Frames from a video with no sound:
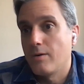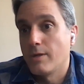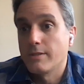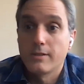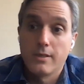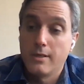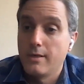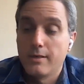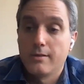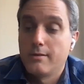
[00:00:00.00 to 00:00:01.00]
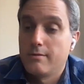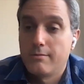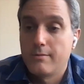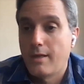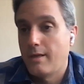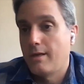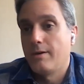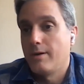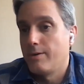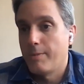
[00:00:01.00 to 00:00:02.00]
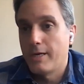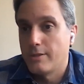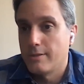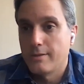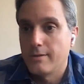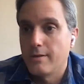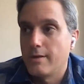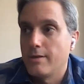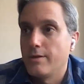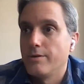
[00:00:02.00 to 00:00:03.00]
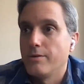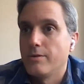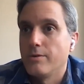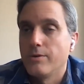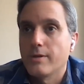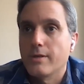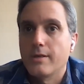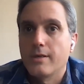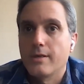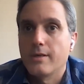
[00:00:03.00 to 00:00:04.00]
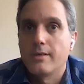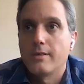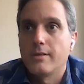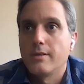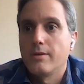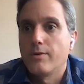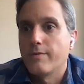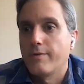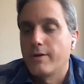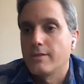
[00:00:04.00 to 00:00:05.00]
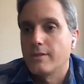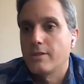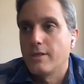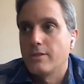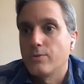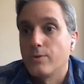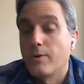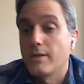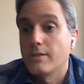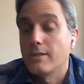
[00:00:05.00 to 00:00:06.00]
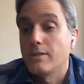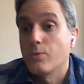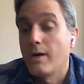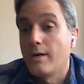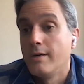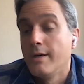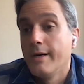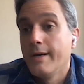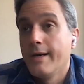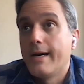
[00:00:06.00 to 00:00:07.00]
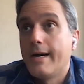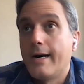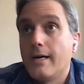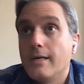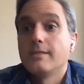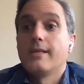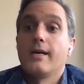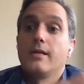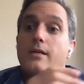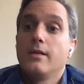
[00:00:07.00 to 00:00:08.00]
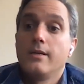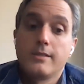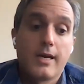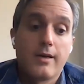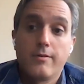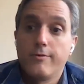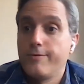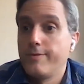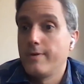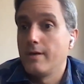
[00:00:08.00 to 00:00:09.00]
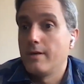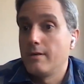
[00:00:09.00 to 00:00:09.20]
wants to see, and I would imagine New York various exchanges would want to see as well. Is that you need to have